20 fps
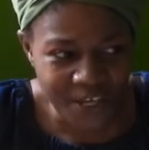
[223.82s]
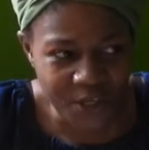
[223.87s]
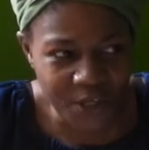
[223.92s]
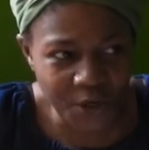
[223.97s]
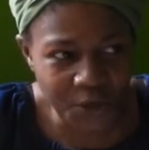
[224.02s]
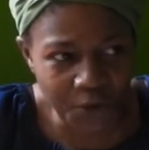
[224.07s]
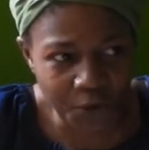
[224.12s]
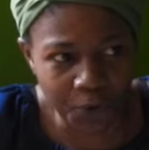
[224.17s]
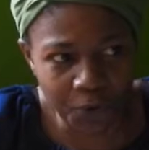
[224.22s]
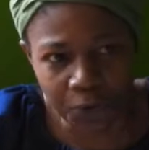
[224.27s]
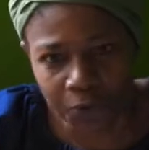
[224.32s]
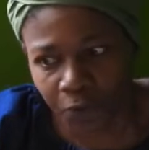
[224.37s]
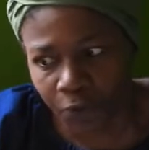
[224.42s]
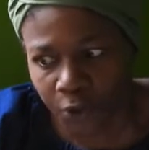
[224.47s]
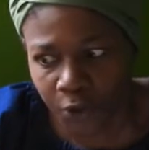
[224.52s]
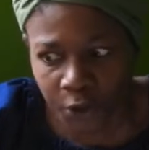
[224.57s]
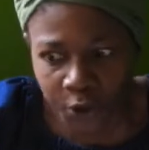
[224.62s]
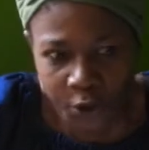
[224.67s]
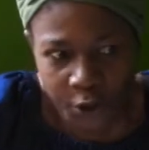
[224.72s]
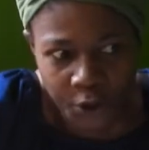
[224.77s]
your
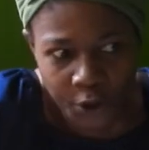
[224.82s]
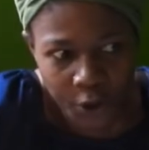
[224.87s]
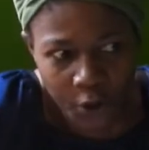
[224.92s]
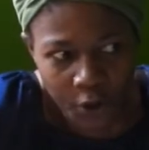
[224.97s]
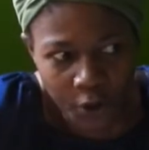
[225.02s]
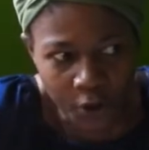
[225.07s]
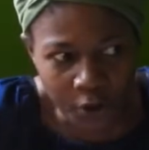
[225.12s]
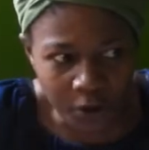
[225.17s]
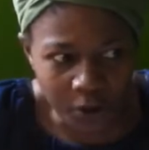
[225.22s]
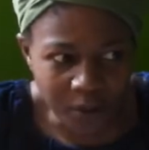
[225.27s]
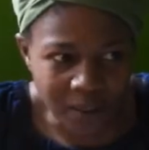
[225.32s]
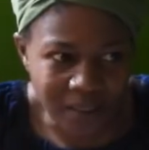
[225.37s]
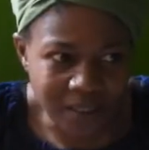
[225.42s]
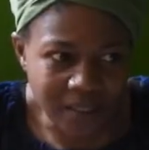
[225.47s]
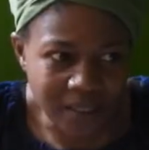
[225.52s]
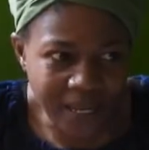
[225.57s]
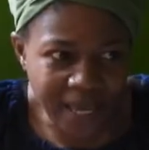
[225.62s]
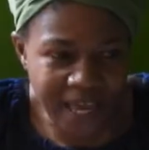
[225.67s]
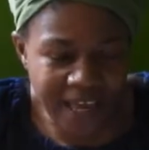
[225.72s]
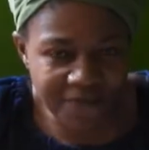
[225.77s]

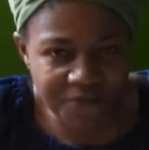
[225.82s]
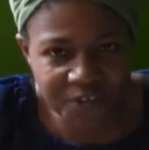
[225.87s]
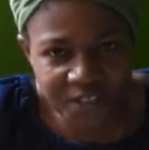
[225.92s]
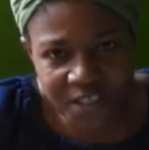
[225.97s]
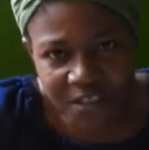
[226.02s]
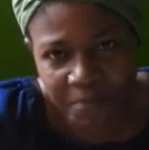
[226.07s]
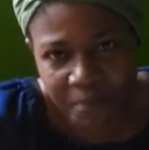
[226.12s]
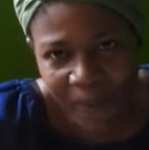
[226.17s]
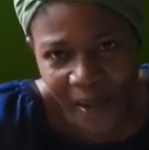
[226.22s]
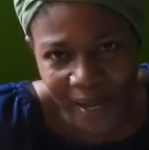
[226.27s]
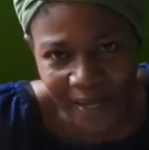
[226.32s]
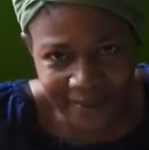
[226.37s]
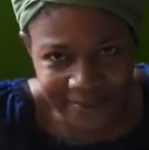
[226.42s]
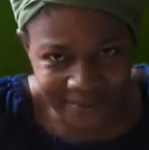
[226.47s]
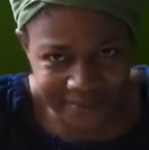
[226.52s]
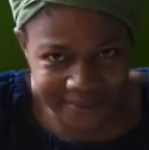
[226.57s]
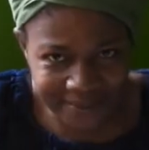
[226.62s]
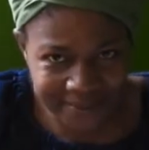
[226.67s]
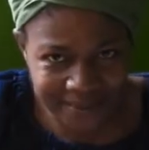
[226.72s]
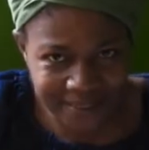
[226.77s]

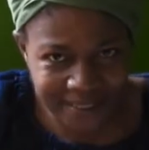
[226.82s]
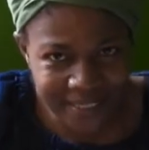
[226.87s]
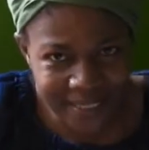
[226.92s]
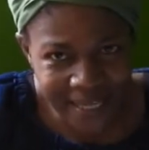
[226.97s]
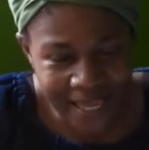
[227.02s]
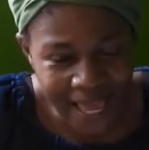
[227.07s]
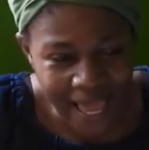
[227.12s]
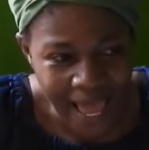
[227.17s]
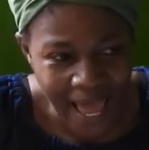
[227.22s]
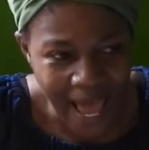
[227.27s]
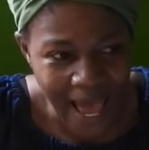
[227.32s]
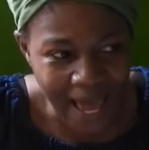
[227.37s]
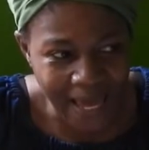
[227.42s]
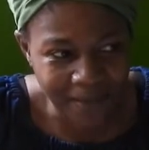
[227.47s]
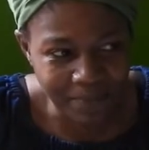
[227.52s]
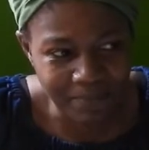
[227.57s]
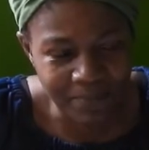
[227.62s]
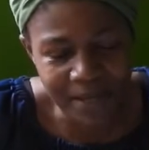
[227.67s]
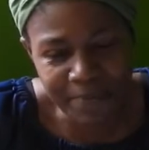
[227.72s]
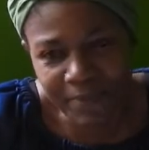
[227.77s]
lifespan,
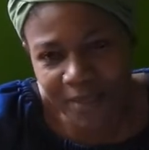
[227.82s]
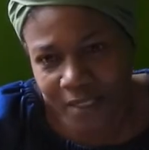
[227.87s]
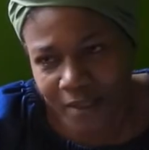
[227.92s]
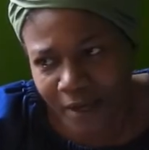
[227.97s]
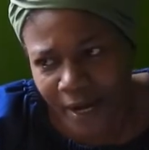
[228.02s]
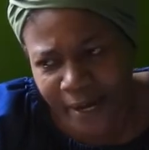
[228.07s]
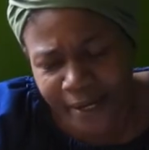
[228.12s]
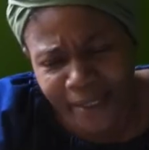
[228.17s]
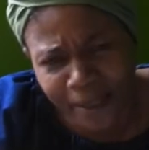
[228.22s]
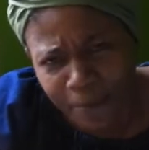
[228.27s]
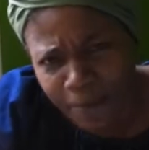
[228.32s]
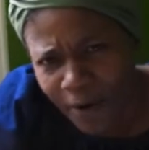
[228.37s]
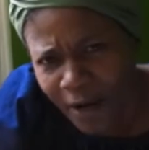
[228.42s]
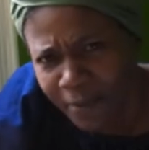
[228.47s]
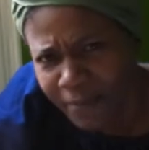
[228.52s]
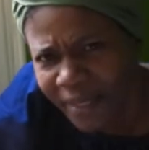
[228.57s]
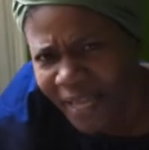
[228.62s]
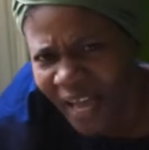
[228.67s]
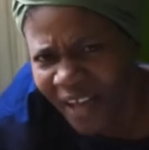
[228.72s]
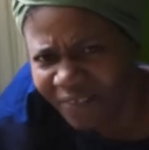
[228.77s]
and maybe kind of
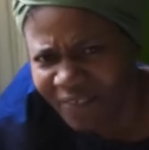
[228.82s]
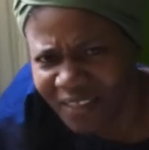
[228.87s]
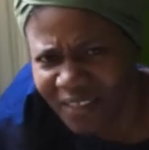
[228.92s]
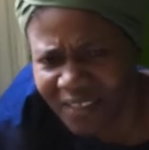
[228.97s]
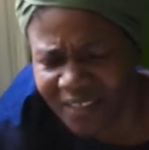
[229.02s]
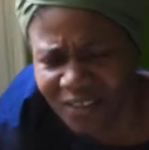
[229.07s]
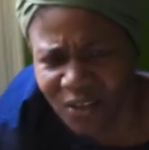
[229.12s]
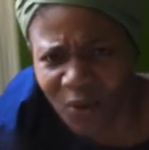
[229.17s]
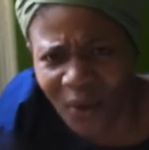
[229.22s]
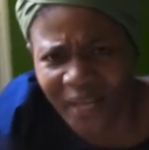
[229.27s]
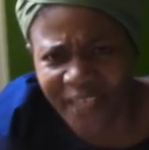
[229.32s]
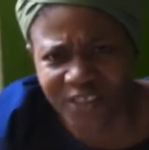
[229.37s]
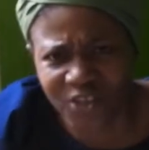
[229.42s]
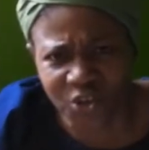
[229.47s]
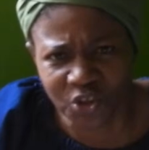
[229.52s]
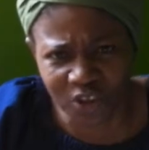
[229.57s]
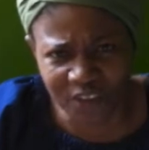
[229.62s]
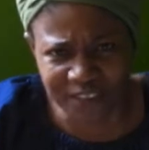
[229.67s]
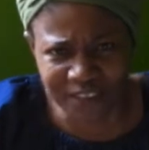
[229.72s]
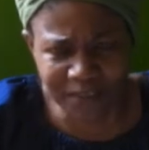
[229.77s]
probably have a little
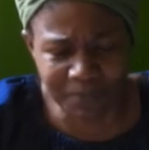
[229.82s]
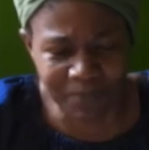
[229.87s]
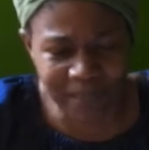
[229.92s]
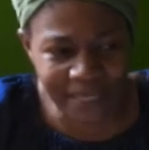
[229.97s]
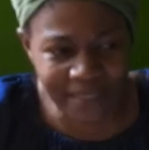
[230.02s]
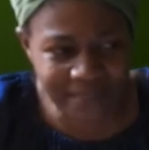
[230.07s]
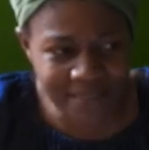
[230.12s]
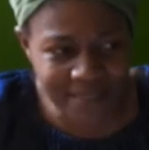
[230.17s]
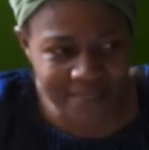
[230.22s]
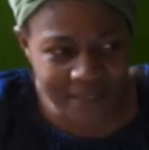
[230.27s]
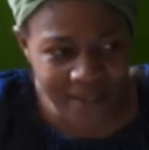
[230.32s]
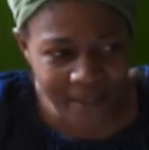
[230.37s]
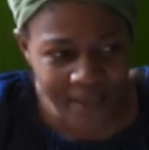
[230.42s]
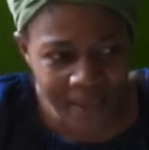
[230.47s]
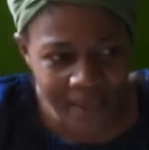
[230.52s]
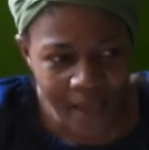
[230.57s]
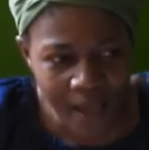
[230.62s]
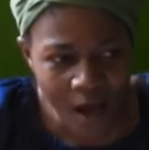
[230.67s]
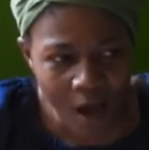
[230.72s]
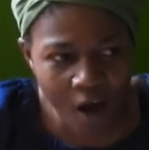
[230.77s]
adjustment
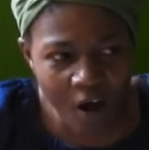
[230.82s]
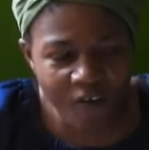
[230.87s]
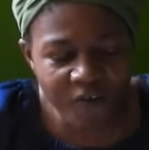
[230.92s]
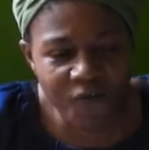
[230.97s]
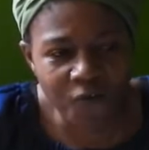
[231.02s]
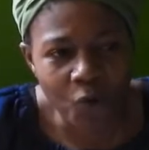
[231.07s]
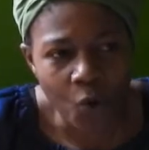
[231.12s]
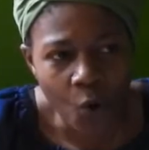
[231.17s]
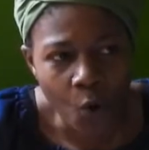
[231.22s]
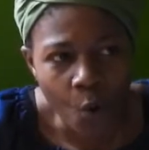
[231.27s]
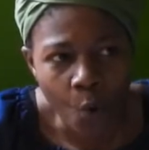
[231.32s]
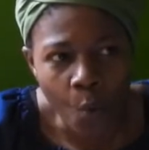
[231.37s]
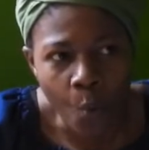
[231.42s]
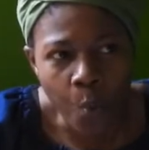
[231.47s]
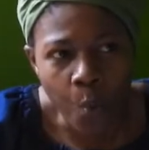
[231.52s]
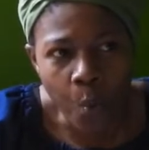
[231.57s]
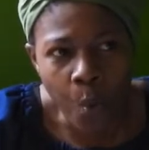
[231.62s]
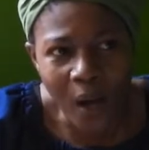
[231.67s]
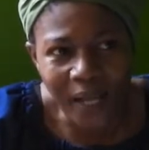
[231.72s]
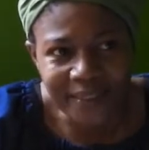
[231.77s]
of
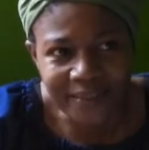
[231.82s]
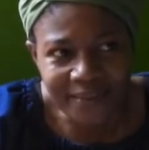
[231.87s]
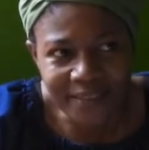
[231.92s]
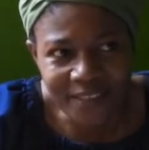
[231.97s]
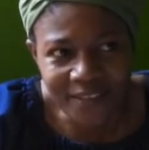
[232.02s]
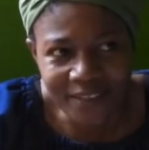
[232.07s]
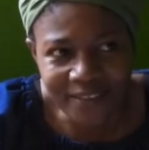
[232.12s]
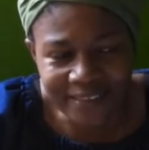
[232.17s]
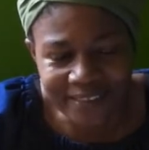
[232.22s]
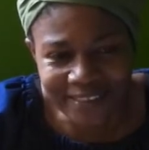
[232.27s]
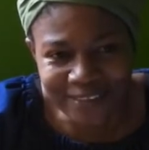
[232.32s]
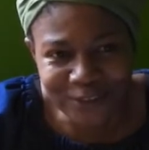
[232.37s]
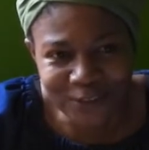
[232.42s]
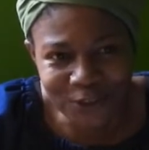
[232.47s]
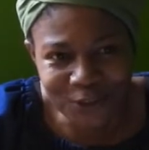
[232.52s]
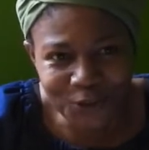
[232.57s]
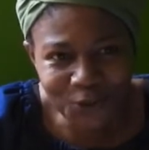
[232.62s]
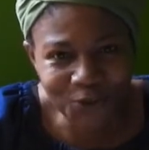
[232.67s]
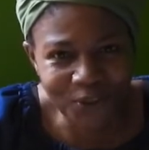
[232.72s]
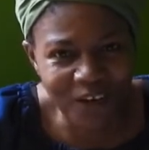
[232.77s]
what you think
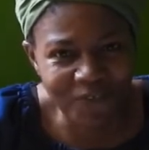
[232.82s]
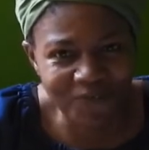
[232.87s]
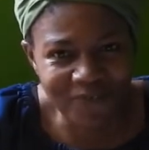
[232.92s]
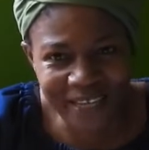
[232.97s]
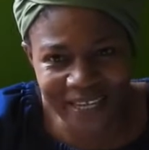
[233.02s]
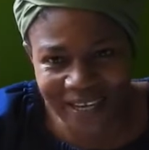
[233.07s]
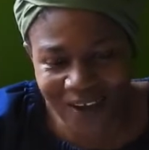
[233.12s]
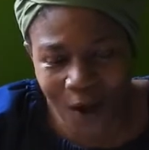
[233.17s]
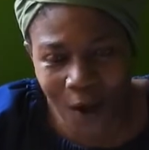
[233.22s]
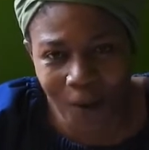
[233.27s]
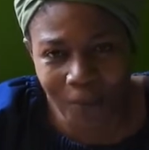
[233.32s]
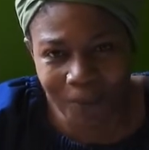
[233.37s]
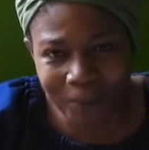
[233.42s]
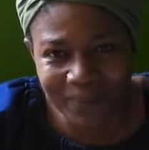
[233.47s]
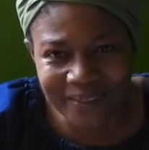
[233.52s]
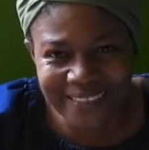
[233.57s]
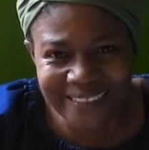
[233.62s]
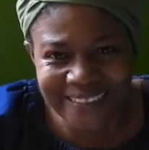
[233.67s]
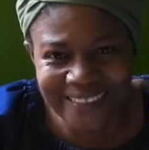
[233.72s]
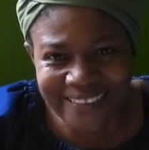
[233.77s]
you should have
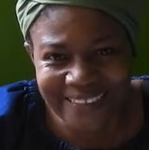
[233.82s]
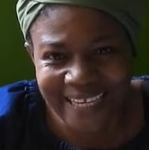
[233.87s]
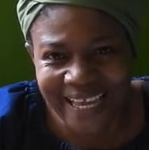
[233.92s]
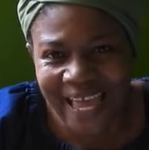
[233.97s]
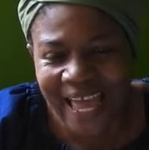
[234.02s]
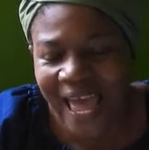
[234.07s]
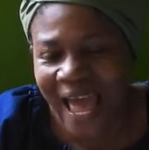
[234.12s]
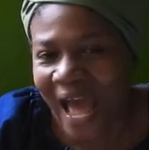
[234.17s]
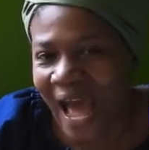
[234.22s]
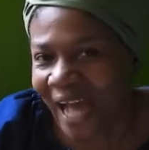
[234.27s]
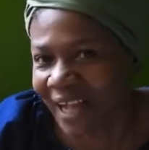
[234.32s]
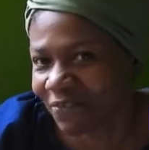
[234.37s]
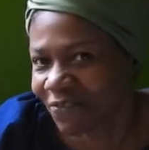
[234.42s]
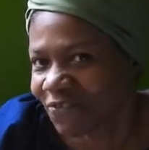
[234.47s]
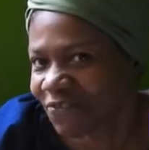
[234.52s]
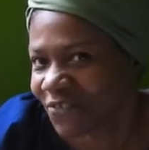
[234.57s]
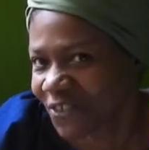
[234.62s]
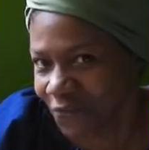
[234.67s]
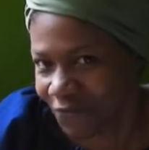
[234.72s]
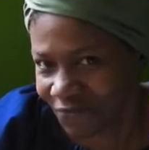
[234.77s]
accomplished at
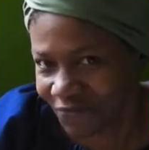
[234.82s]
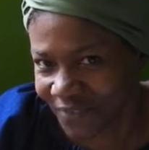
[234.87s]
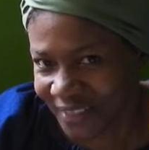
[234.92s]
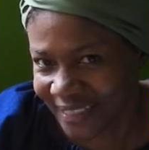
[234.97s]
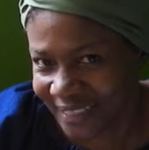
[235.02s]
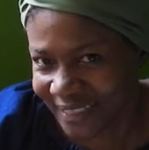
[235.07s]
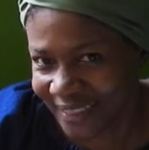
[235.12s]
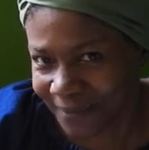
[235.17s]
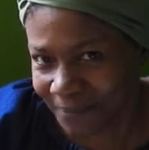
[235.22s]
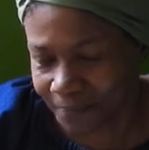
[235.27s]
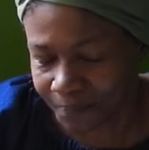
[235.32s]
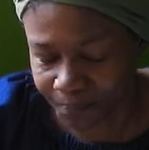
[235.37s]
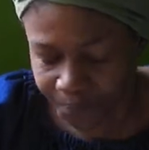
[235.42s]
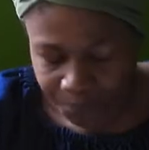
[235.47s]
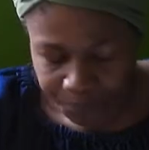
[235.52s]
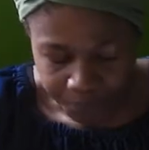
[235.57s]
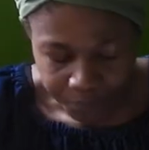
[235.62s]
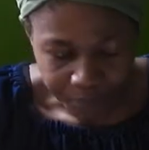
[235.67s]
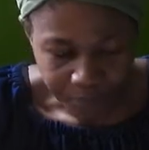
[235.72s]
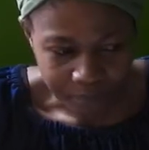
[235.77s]
50.
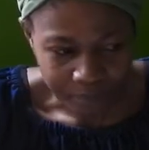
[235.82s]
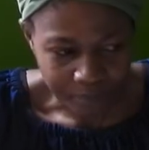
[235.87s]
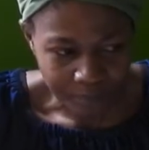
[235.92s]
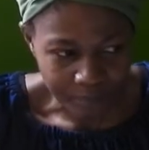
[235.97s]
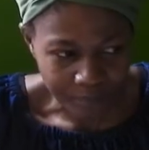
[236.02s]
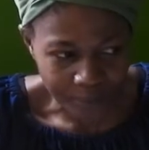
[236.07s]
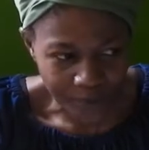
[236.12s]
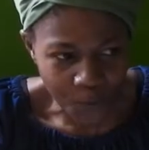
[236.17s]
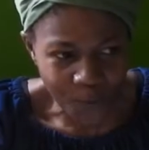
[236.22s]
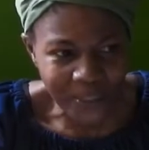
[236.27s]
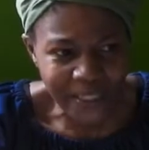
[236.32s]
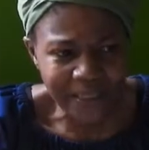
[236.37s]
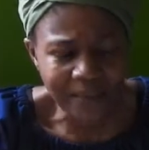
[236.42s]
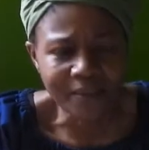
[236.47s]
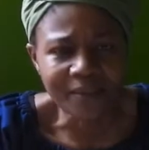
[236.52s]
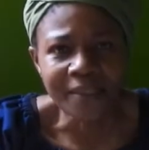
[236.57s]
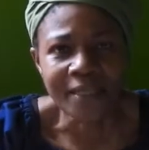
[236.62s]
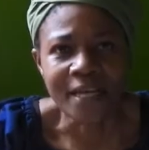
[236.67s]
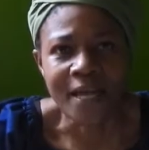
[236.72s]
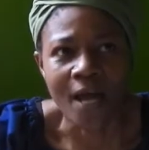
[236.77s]

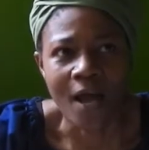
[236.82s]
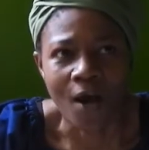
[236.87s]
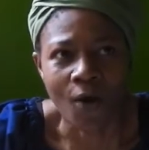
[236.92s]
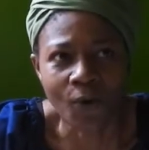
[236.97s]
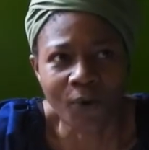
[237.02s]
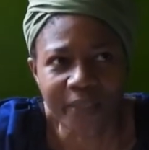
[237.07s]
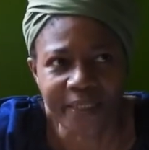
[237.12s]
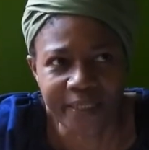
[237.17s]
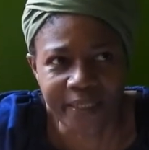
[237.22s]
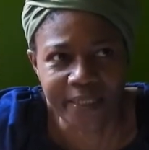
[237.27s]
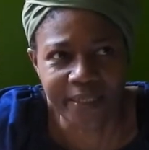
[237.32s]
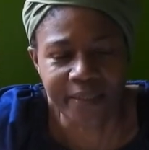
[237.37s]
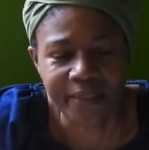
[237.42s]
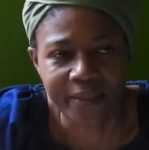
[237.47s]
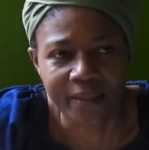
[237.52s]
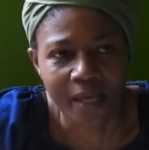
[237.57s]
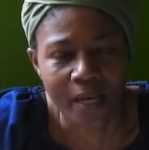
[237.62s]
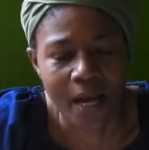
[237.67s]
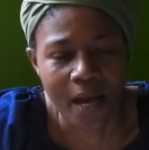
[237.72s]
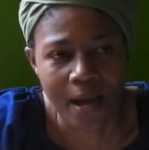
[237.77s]
Well,
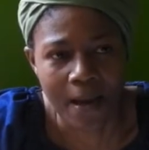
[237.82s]
okay,